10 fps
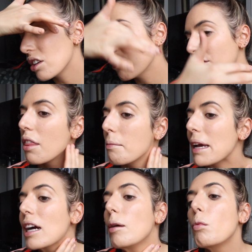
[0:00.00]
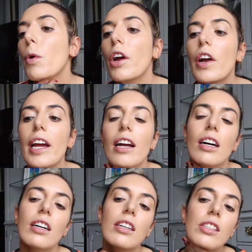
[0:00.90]
of the makeup wearing
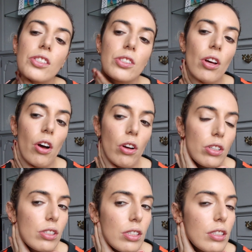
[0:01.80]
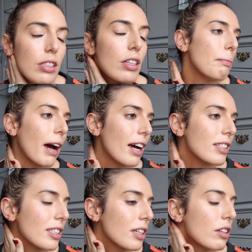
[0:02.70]
sans
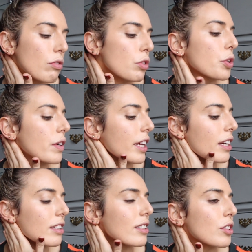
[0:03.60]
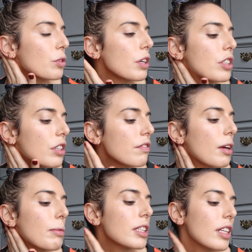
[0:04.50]
mask ruining situation, if
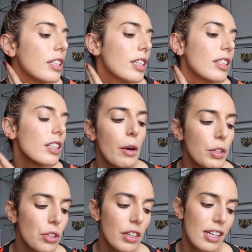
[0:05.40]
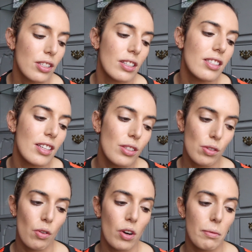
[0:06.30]
that makes any sense. I wish you guys could see
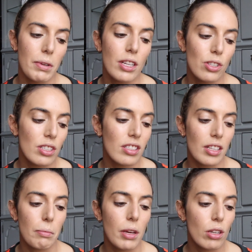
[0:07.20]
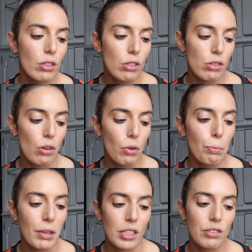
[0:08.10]
Storm. He's just sleeping so
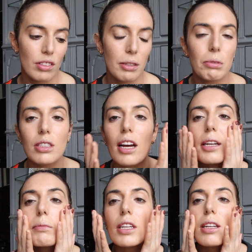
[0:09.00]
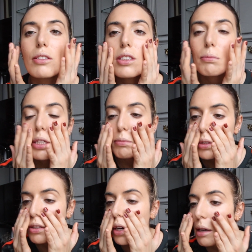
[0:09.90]
peacefully beside me and it just makes me
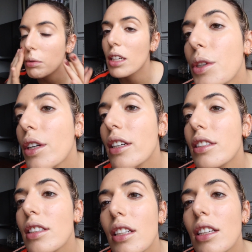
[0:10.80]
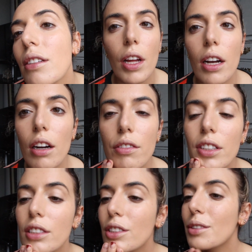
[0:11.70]
so happy. Do you guys see that
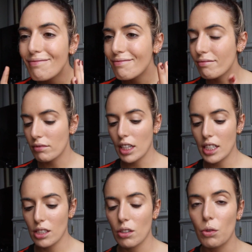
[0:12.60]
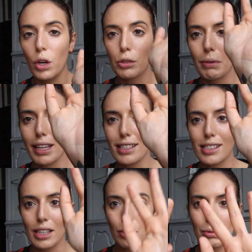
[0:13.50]
coverage? I need to go wash my hands
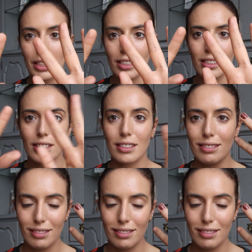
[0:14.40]
now because